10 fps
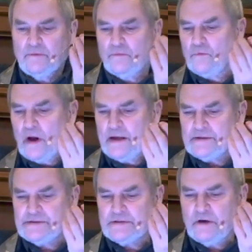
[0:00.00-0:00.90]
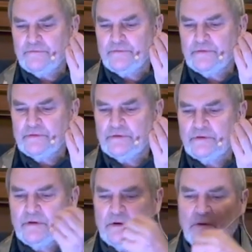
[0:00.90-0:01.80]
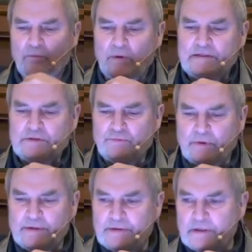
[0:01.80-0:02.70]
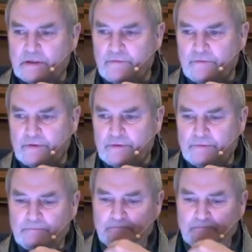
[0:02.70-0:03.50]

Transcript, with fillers: rain softened, west wind delivered,